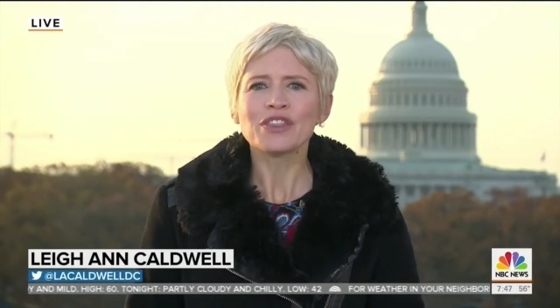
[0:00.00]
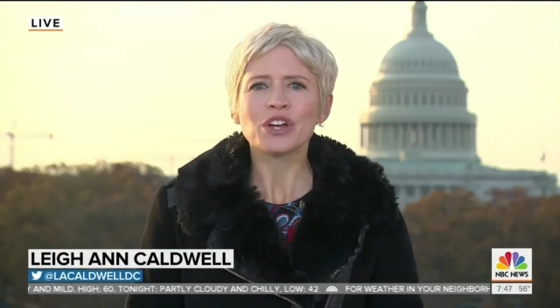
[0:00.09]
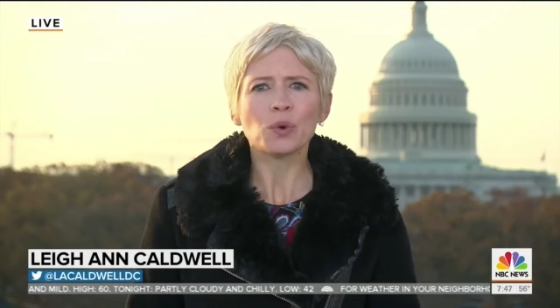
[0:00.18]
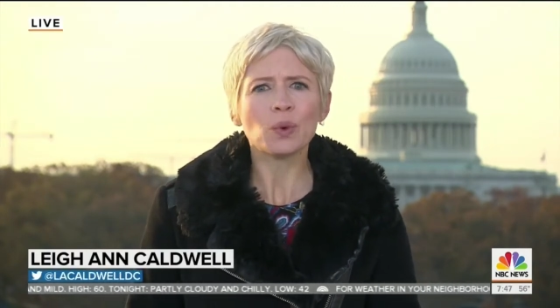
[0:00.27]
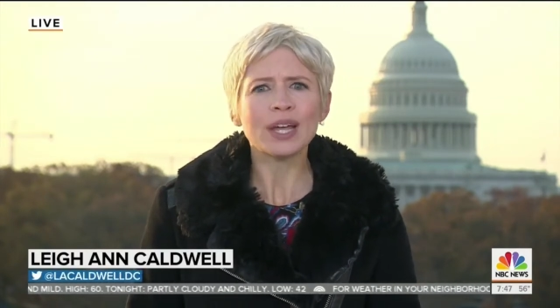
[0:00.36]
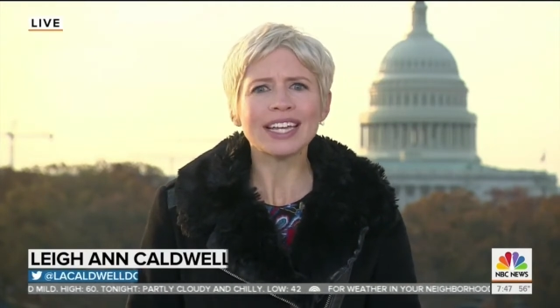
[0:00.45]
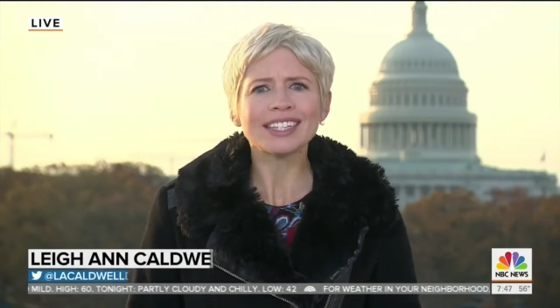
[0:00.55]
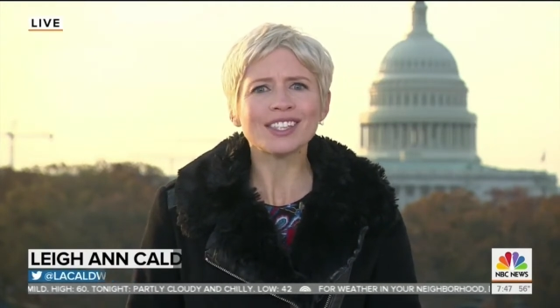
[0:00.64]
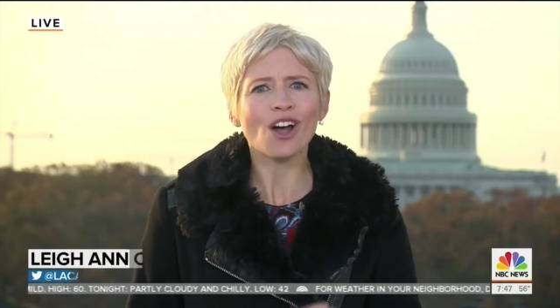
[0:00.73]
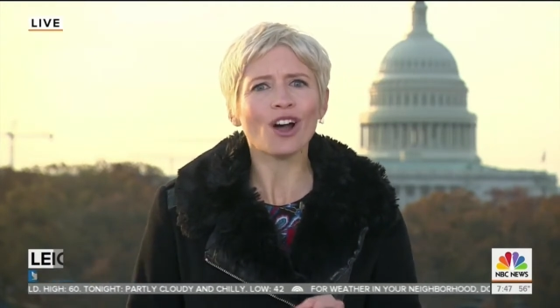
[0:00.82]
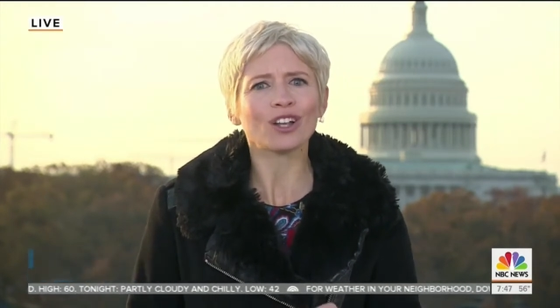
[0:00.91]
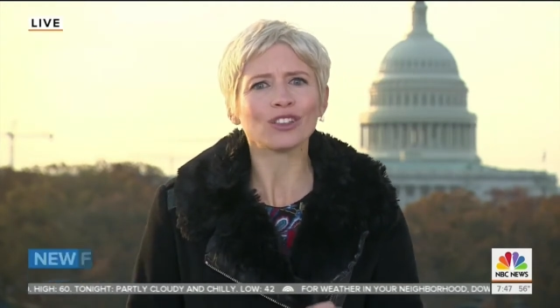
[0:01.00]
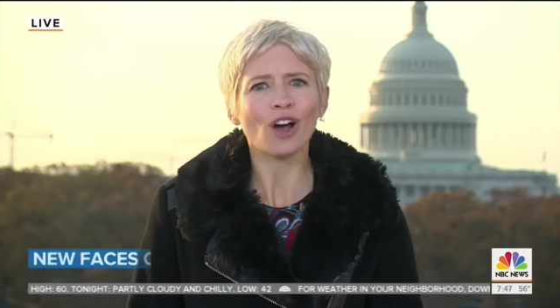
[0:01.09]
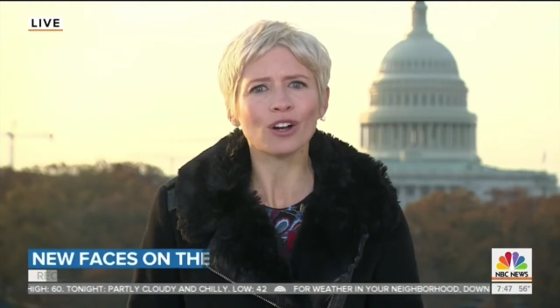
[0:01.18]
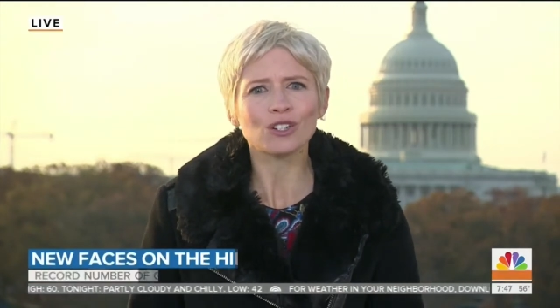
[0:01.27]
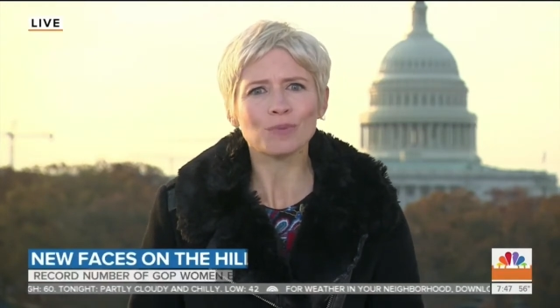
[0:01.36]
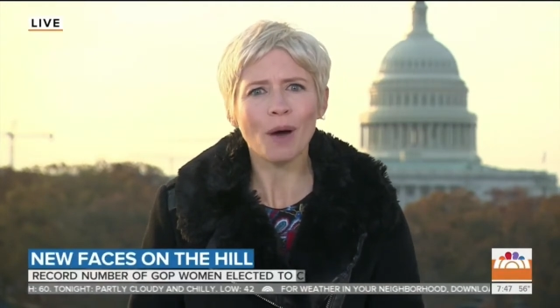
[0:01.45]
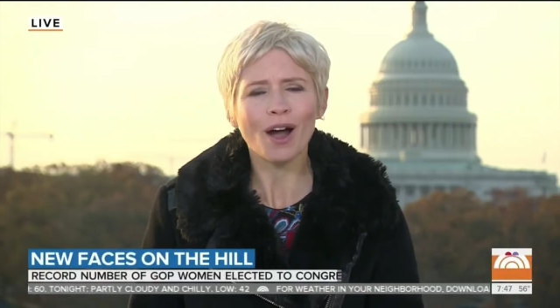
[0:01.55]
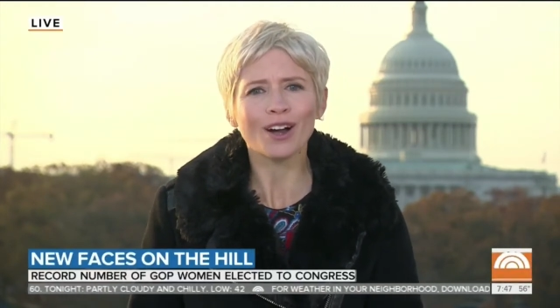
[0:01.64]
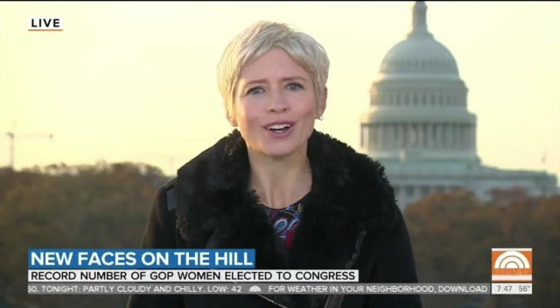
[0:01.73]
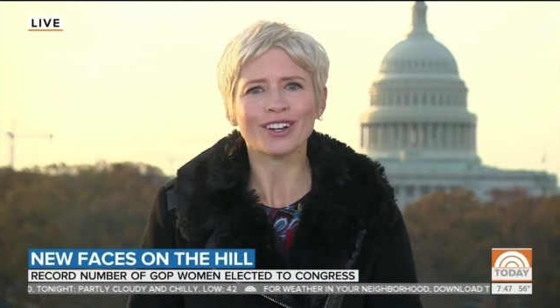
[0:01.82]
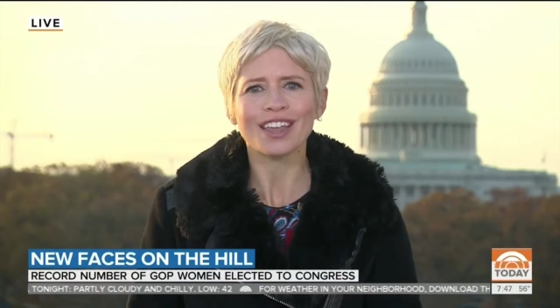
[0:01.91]
their wins are in large
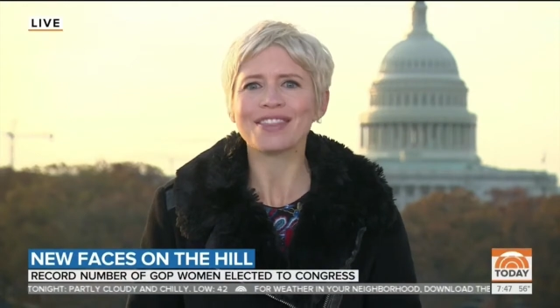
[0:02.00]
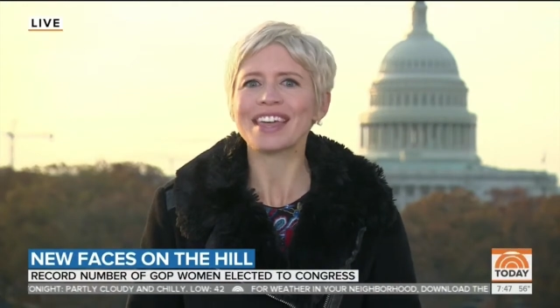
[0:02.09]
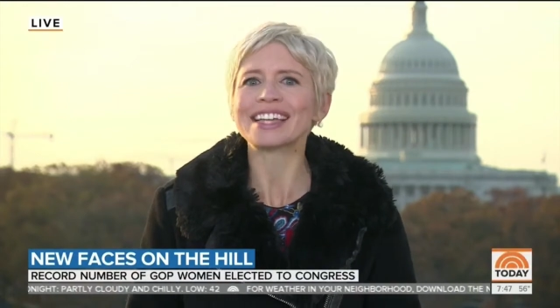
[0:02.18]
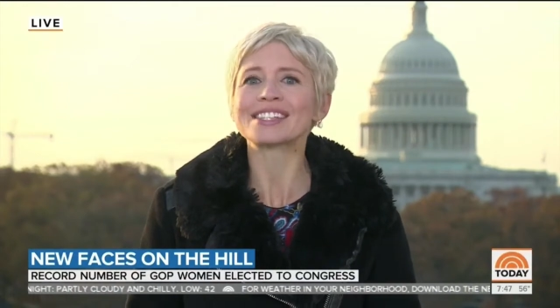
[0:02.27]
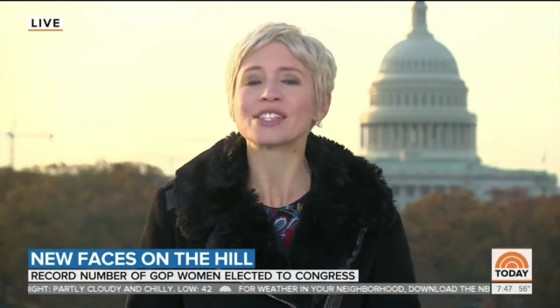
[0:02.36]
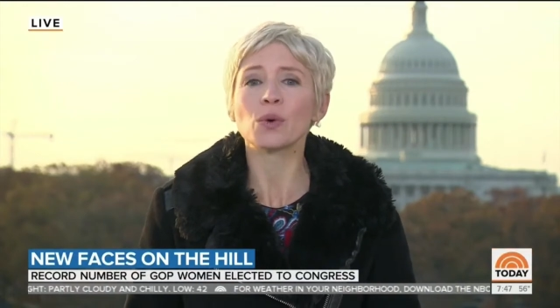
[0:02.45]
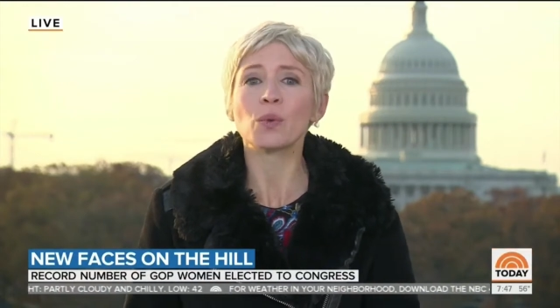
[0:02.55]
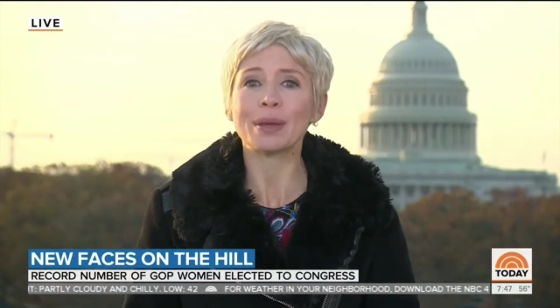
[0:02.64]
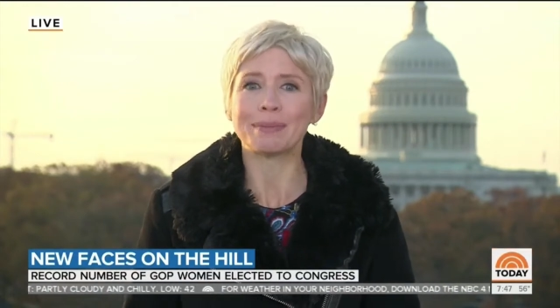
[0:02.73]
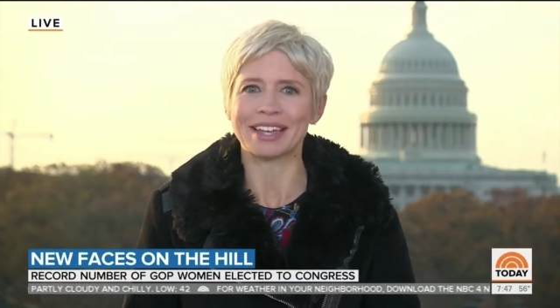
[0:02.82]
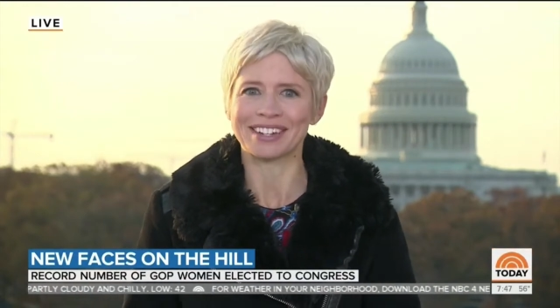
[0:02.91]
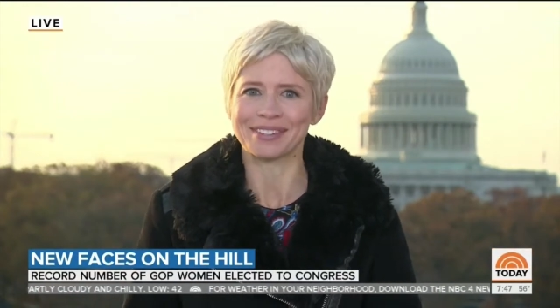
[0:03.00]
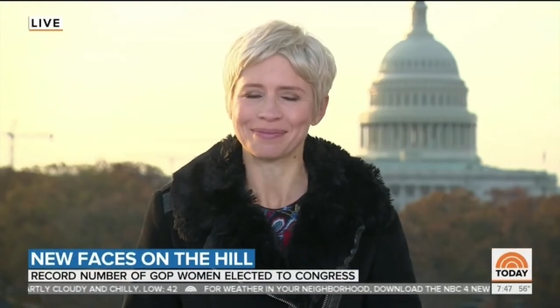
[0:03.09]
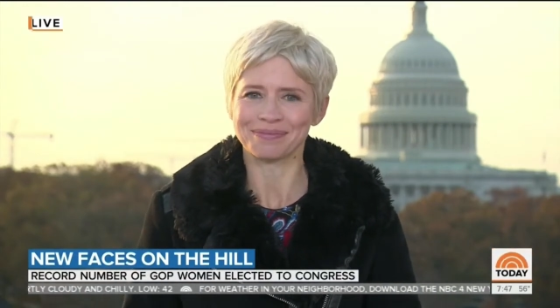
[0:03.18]
part thanks to women.